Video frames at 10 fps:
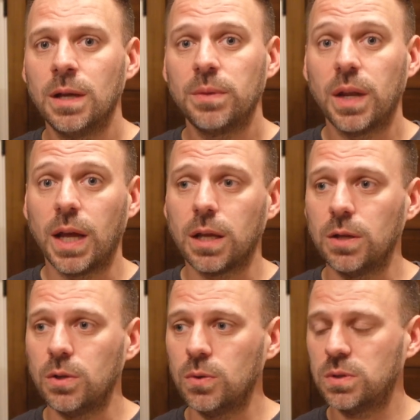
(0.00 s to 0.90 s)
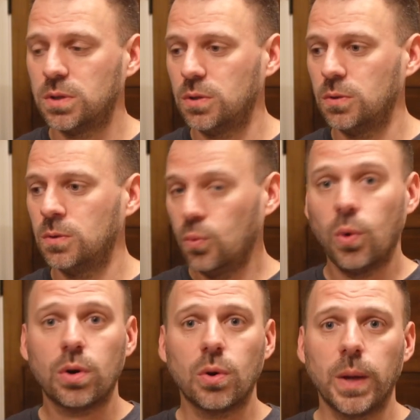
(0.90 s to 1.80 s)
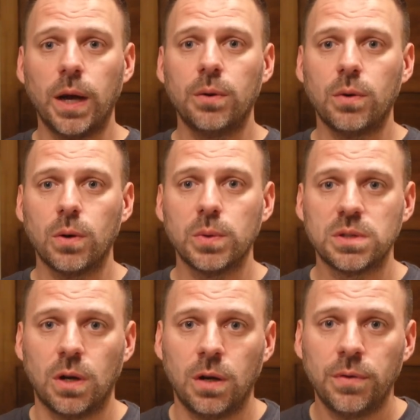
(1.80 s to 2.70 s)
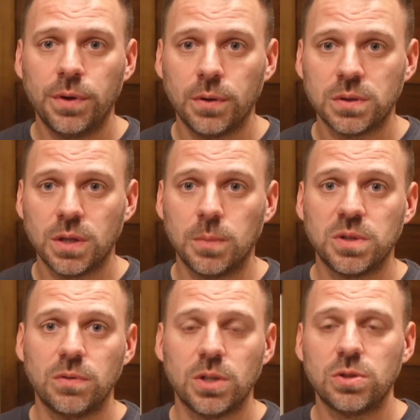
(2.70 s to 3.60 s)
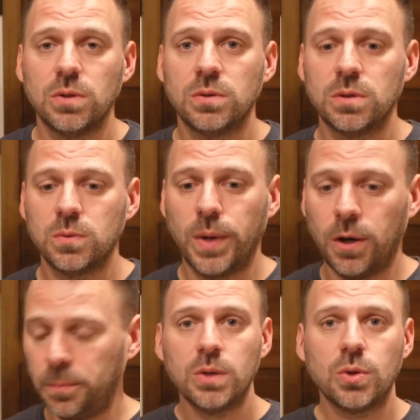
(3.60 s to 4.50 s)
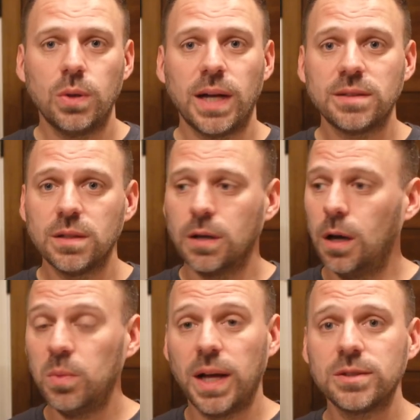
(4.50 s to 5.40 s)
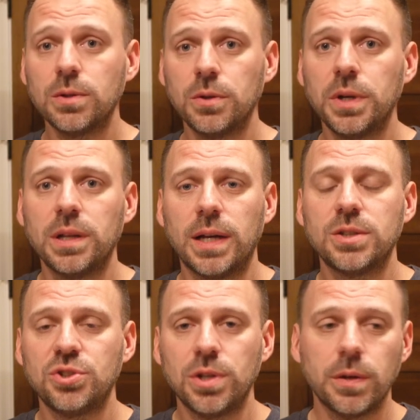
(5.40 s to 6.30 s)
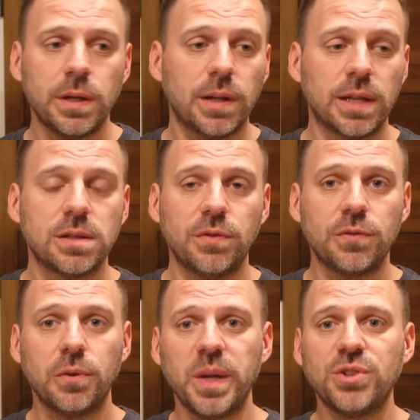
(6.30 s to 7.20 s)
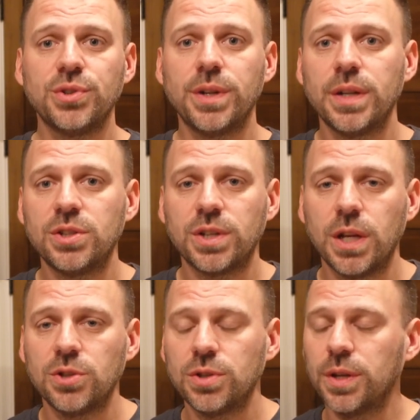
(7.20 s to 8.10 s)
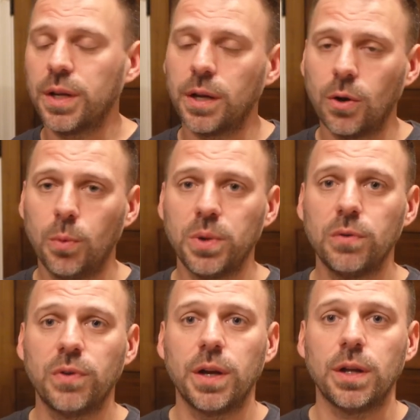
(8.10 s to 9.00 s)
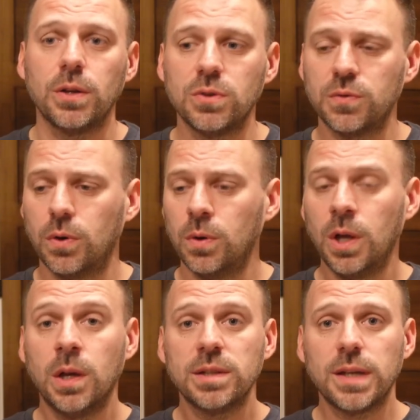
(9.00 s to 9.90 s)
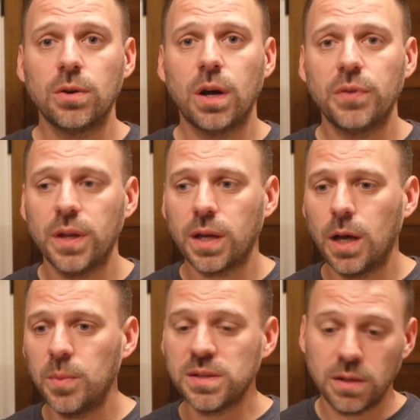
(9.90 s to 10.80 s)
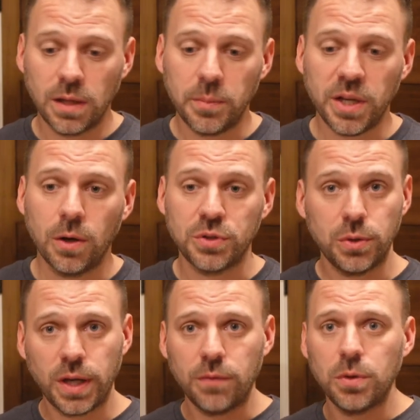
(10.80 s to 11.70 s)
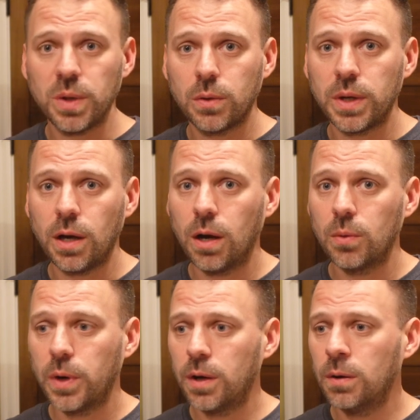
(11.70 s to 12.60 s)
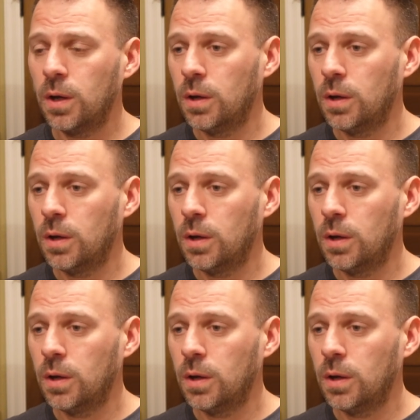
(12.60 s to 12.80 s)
that I can use to work around or resolve those types of issues as well. So lots to come, lots of learning, lots of sharing, lots of information and education. Again, I hope you find it useful. Sound off in the comments and let me know. Do you have Ubiquiti hardware?